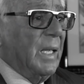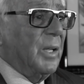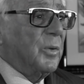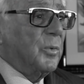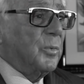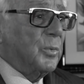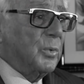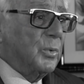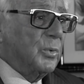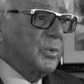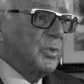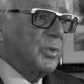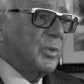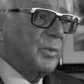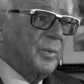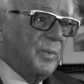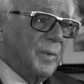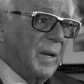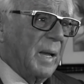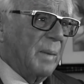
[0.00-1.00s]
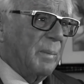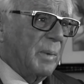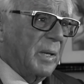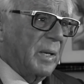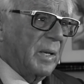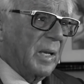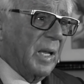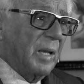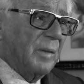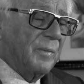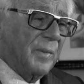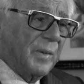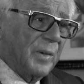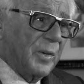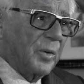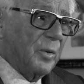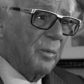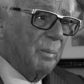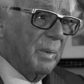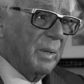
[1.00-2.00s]
ruins your family life a
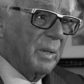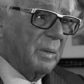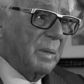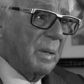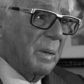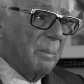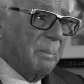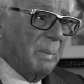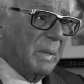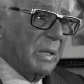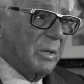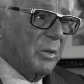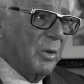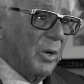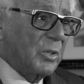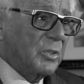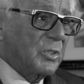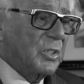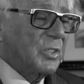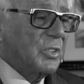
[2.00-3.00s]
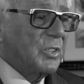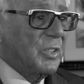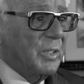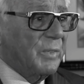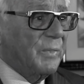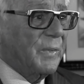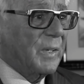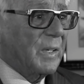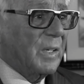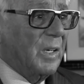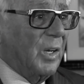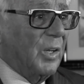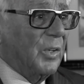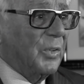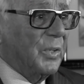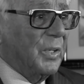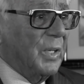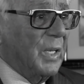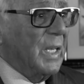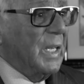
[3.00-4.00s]
little bit because it's
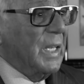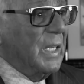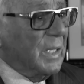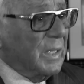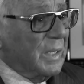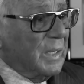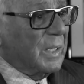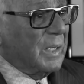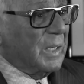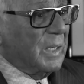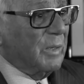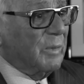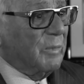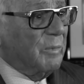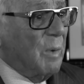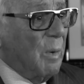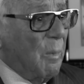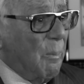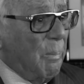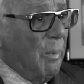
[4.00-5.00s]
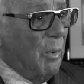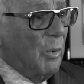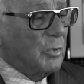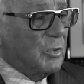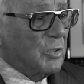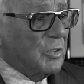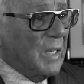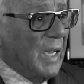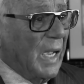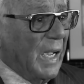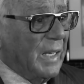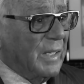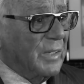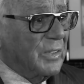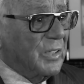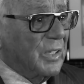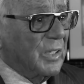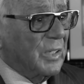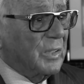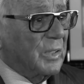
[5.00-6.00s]
difficult to give both
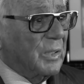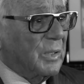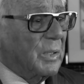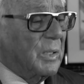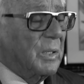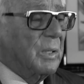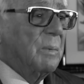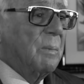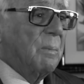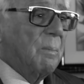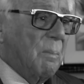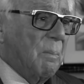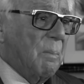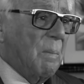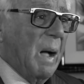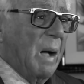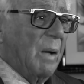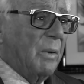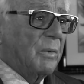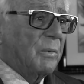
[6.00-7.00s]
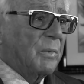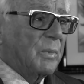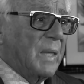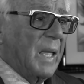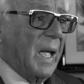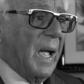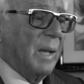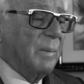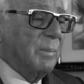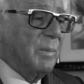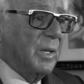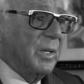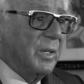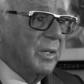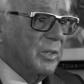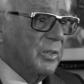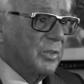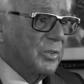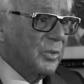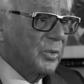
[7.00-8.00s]
sides the amount of time they
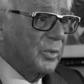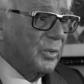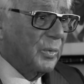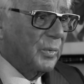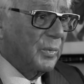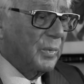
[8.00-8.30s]
deserve.